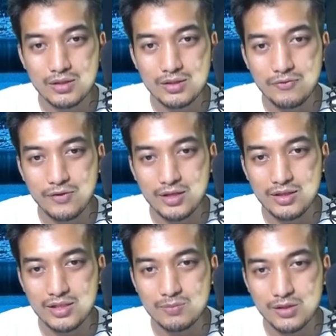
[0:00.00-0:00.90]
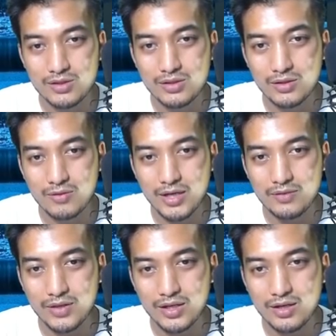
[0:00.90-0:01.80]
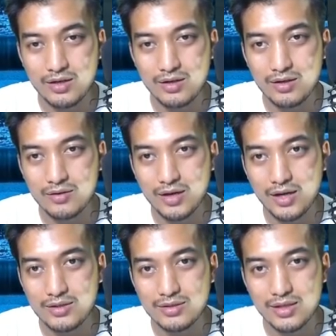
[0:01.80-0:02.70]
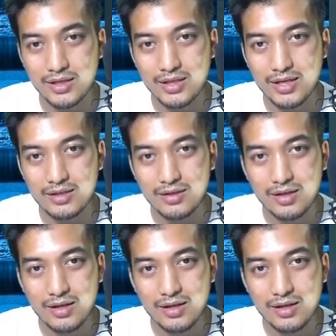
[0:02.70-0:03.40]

defeat this monster right over here. Okay, just like that.